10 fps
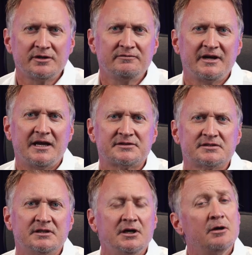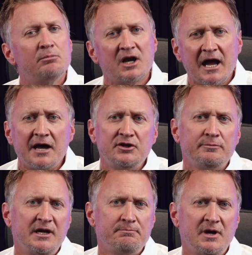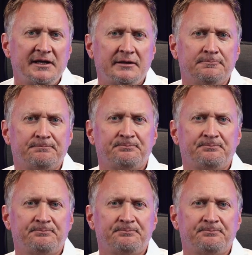invest. But how do you make money?